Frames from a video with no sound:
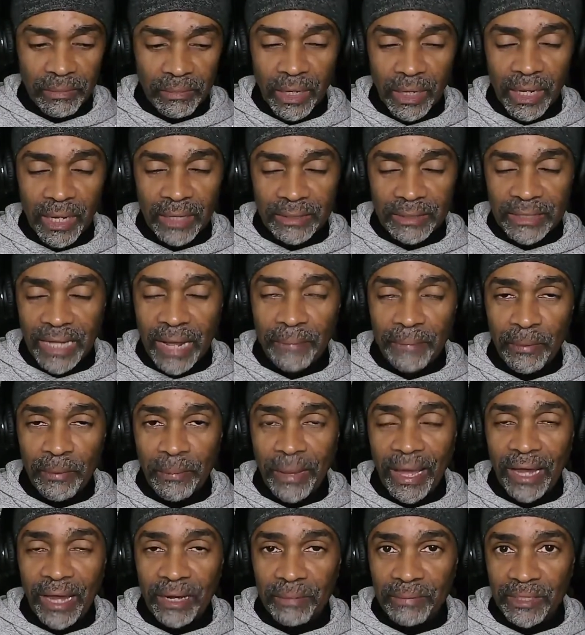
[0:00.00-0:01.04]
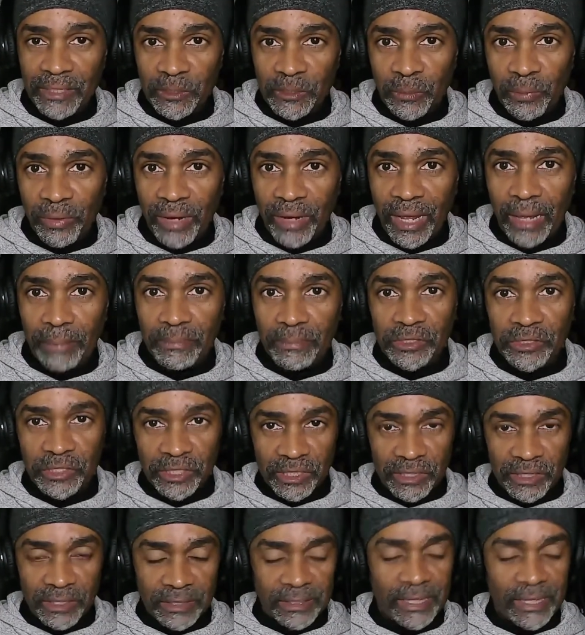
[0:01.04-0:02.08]
top to bottom that's the problem. It's
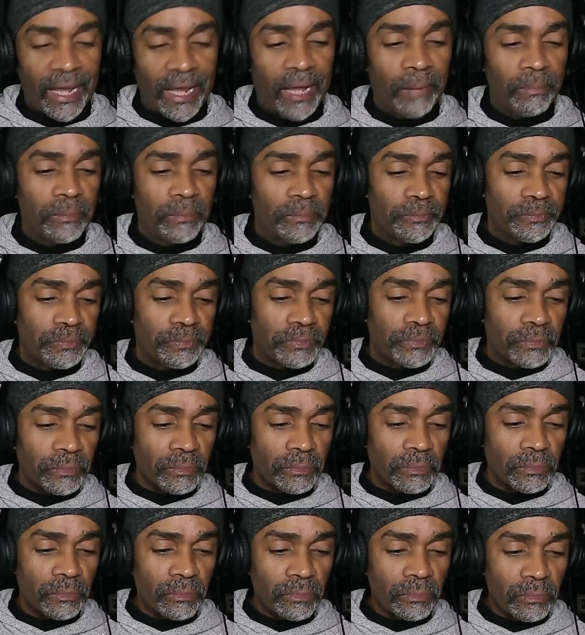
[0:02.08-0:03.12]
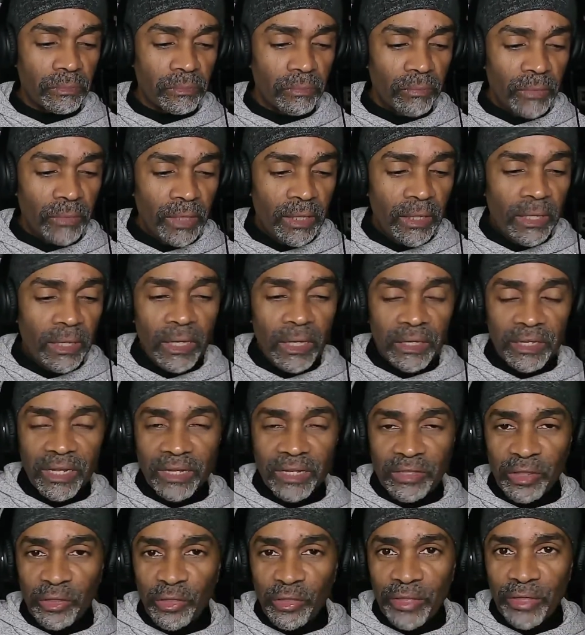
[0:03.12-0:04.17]
just the top. The
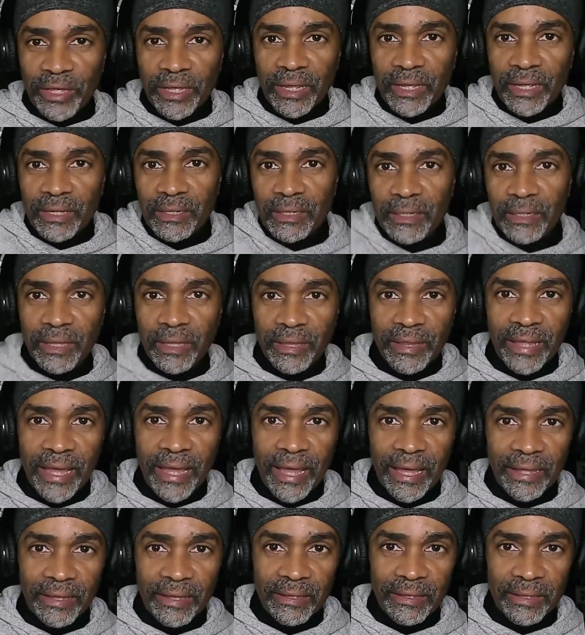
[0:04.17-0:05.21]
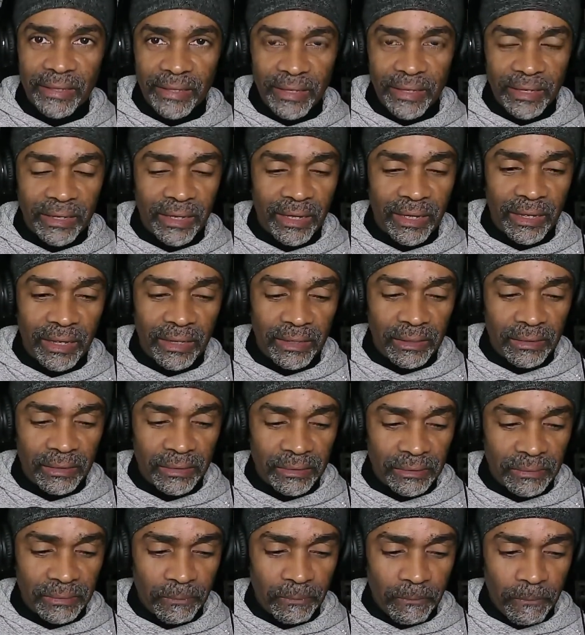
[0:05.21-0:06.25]
other thing that
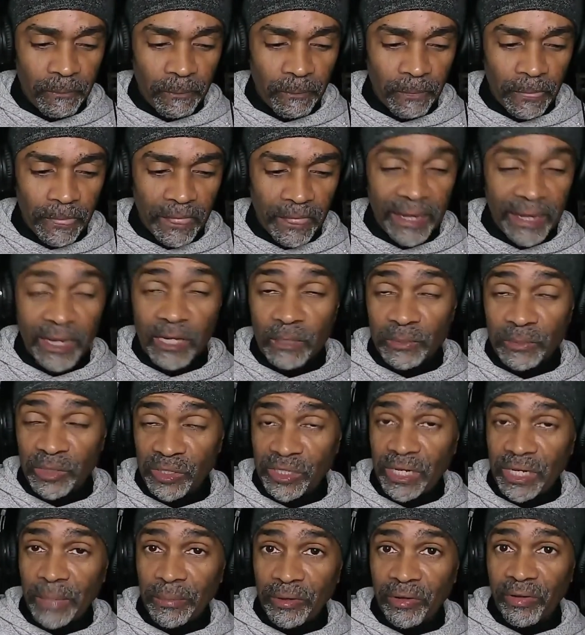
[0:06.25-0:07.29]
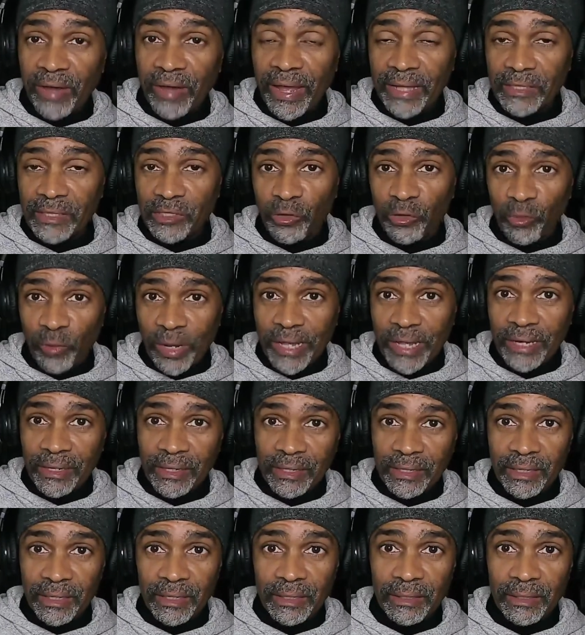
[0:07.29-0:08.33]
that helped the Democrats
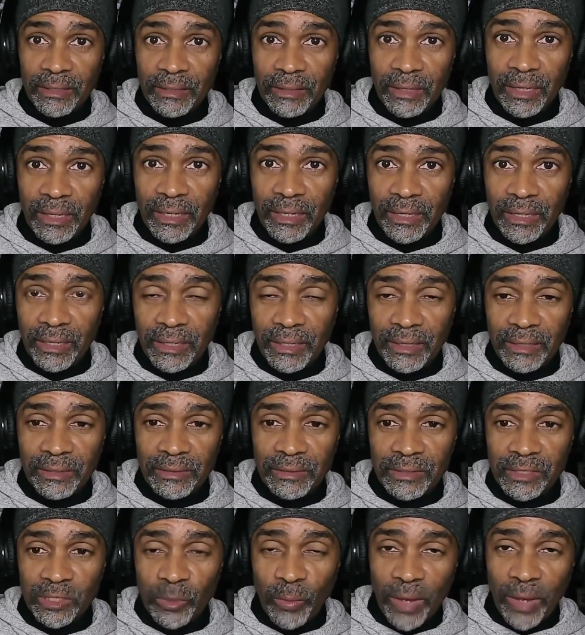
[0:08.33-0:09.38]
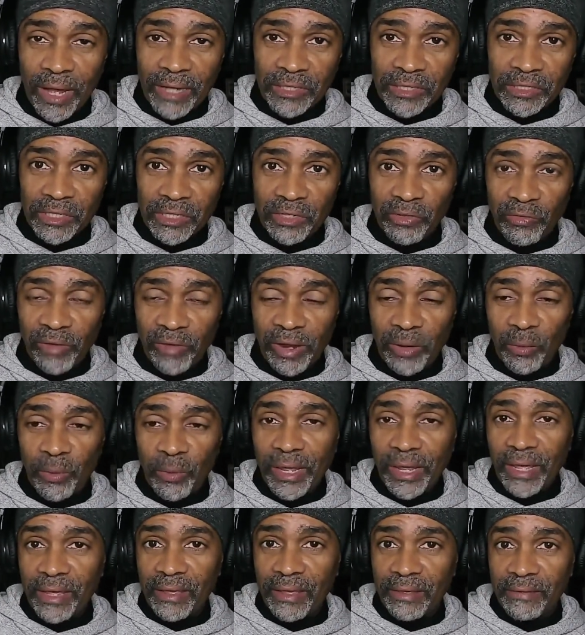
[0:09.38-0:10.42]
greatly in squashing the red
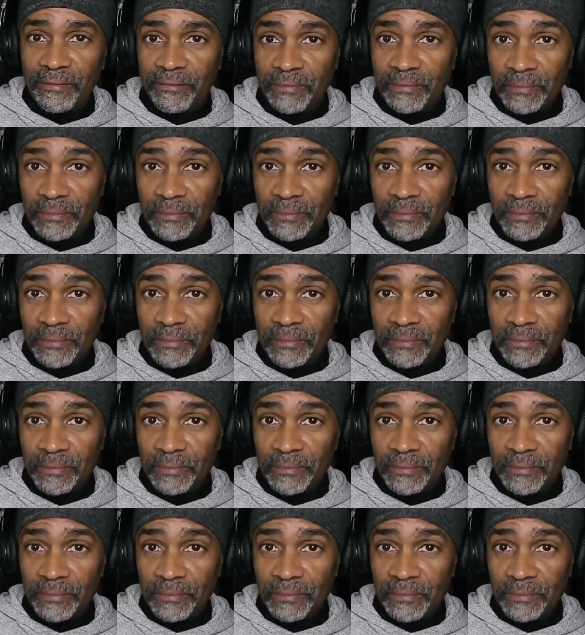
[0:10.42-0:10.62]
wave